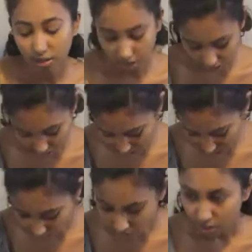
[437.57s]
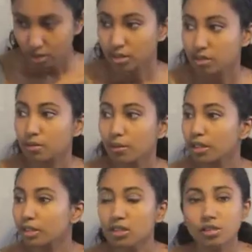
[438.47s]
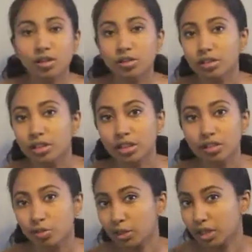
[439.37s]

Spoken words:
and smell the surrounding.